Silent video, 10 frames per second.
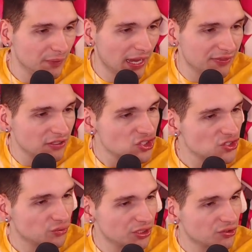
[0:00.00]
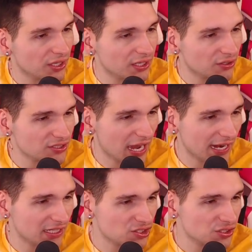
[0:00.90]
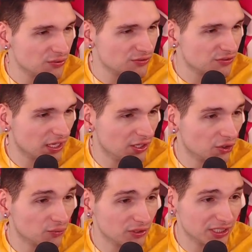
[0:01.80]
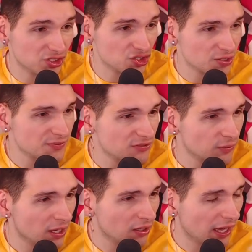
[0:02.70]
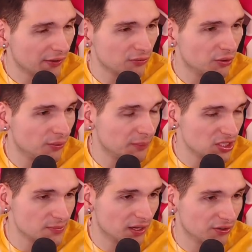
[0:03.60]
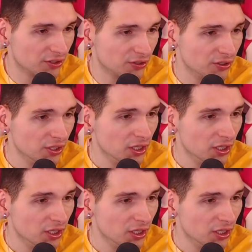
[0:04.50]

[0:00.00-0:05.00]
I think she's recreating her daddy issues in her relationships as well. I don't know much about her